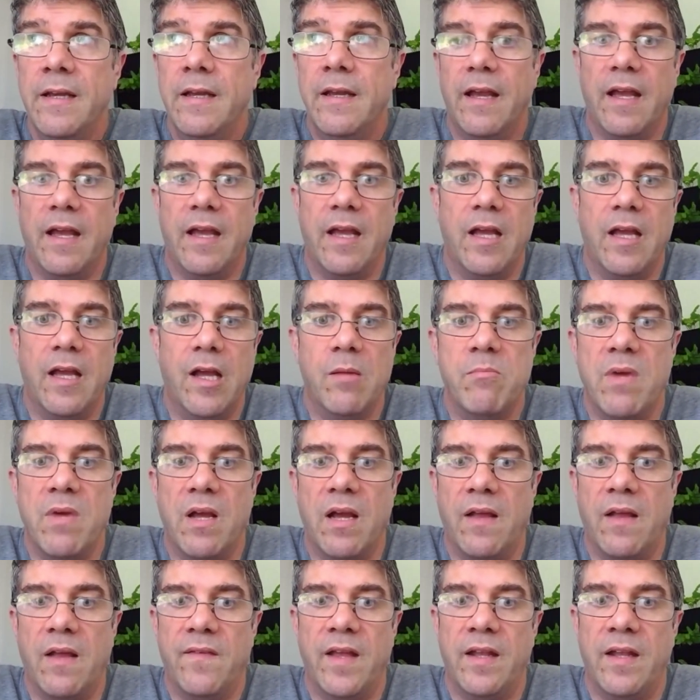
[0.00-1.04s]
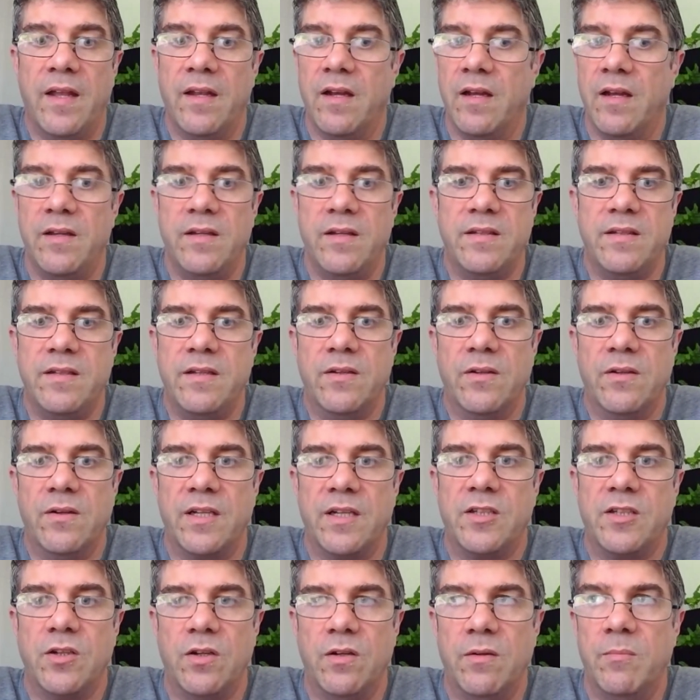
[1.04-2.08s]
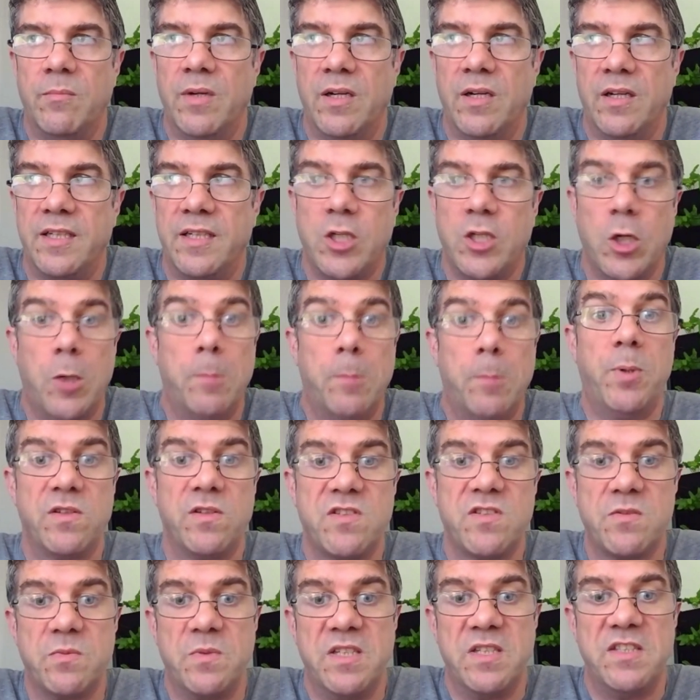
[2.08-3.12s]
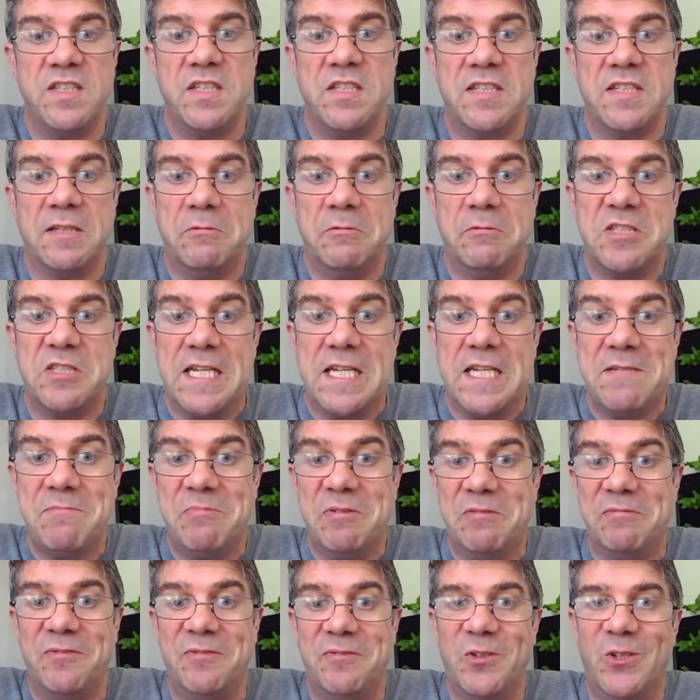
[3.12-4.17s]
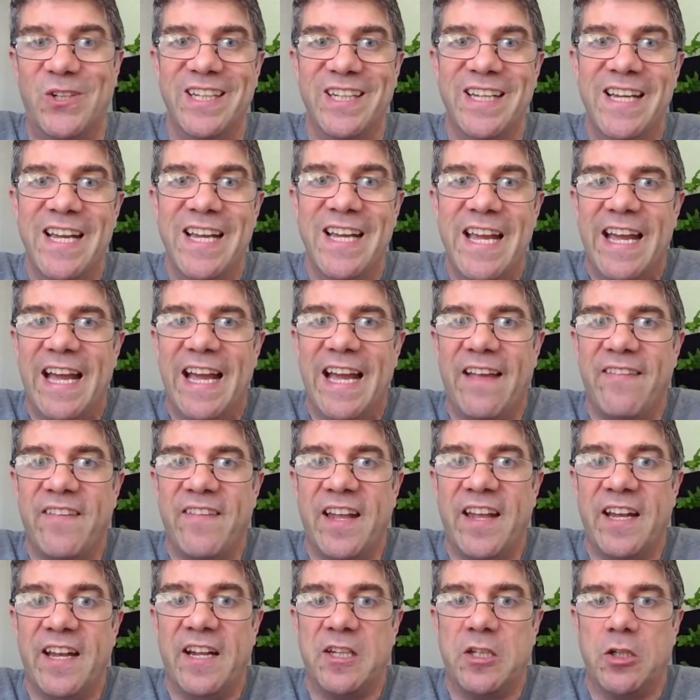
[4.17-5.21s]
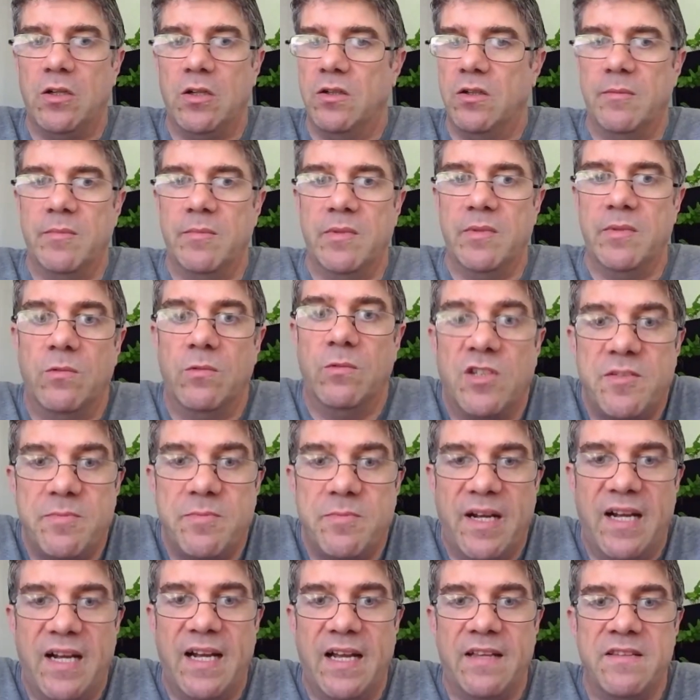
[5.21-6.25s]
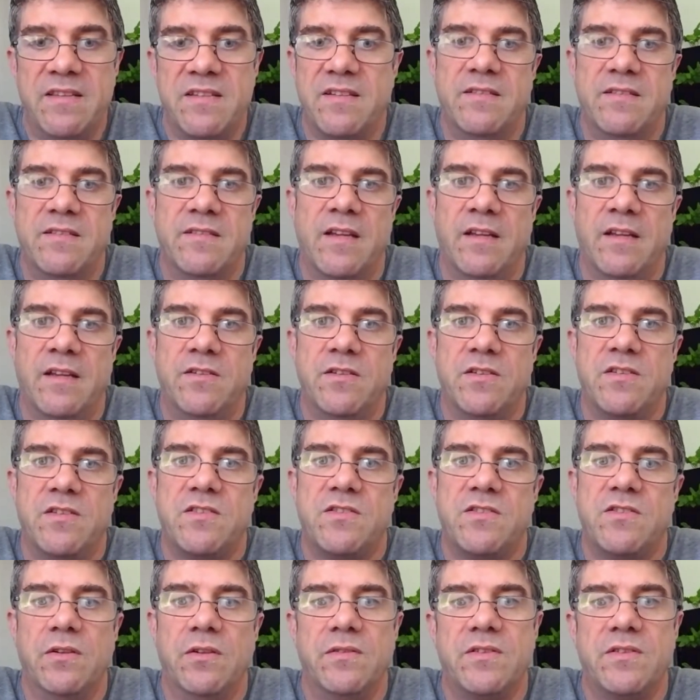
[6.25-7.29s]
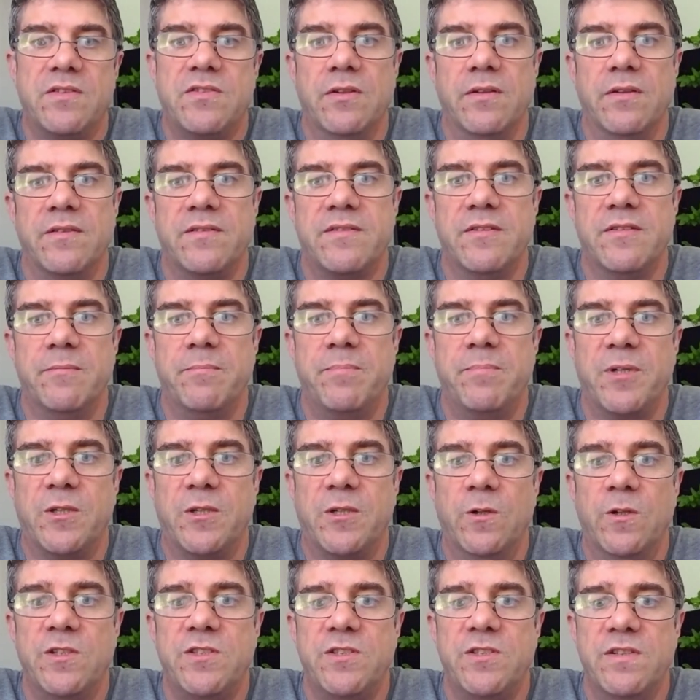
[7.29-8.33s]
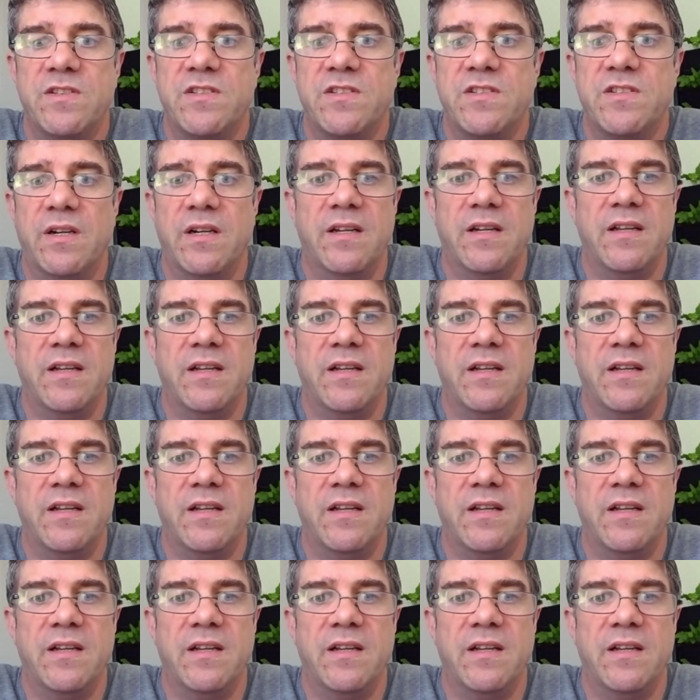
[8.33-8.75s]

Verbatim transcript: um, and then I, you know, I got my compost, which is I was desperate for, and then I got home and washed my hands and and just took took took precautions. So